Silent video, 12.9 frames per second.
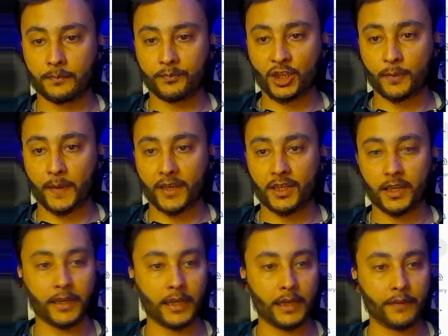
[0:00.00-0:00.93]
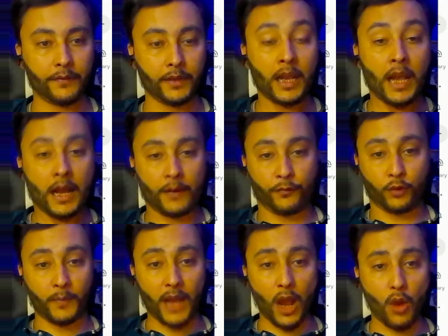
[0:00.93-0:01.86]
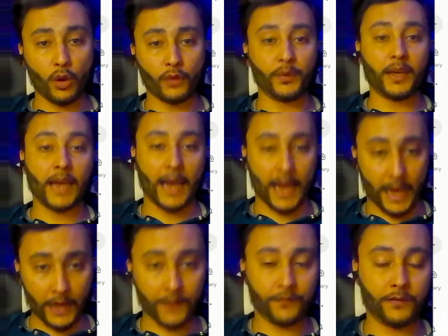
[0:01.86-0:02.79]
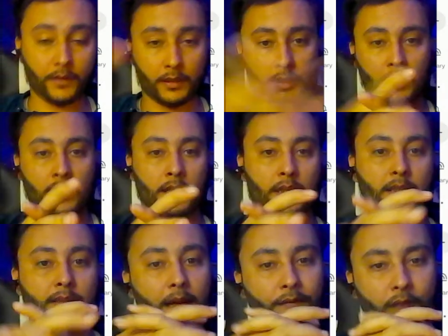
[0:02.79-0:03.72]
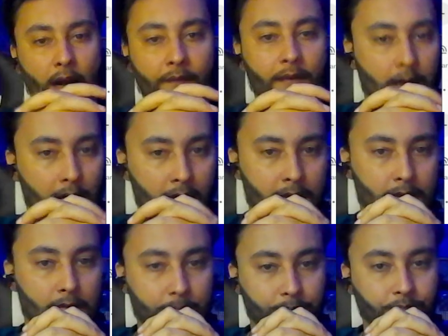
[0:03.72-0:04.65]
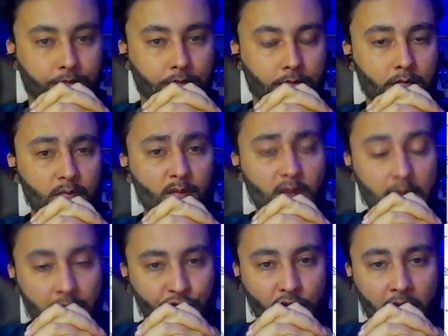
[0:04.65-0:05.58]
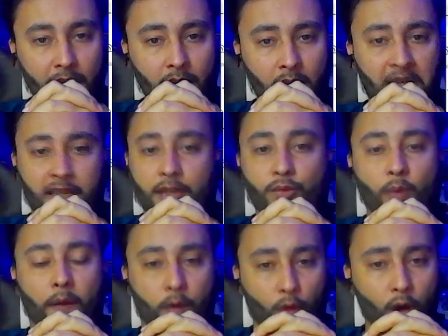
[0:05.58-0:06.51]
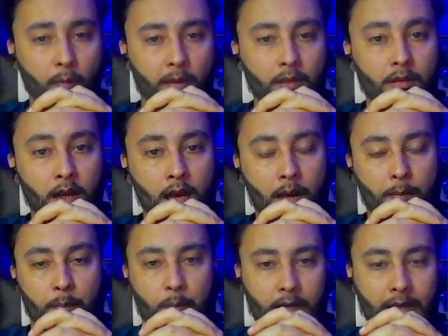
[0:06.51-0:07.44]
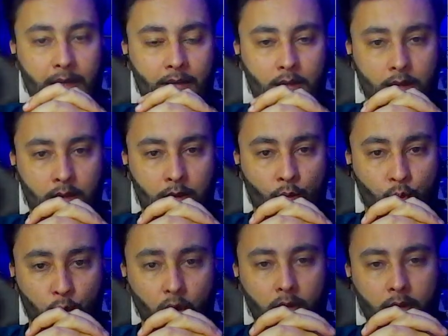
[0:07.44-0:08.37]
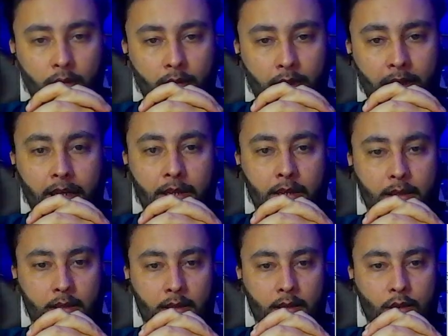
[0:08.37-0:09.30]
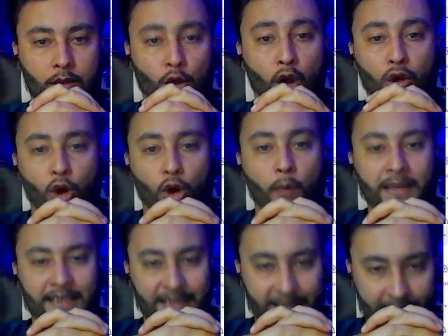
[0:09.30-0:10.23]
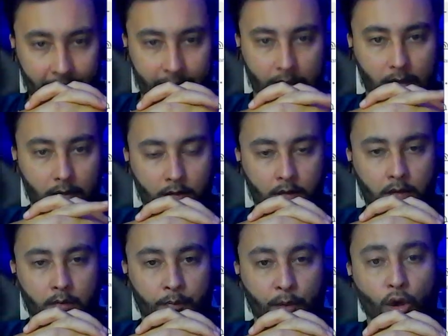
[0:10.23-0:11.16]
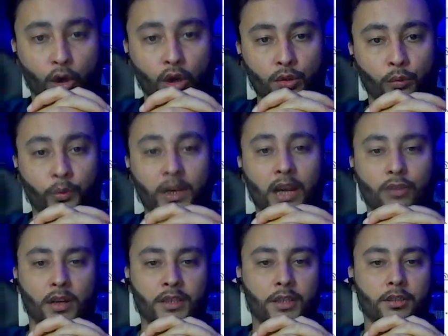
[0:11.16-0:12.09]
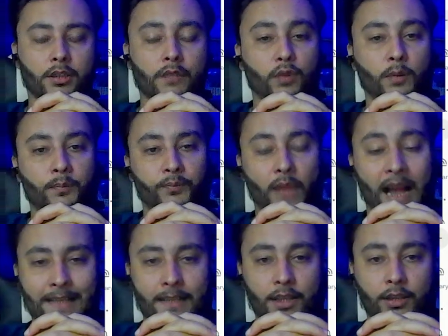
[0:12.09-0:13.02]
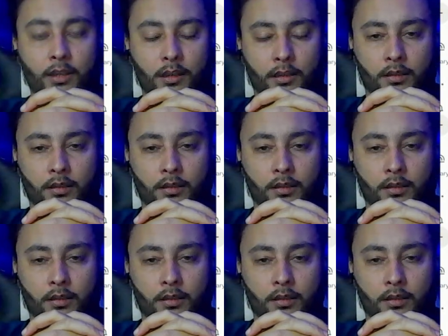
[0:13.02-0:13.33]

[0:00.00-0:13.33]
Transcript: inspection and delivery. From now on, we have self-driving cars. In China, it is very common, but in the world, it is not common yet because we are transitioning from IC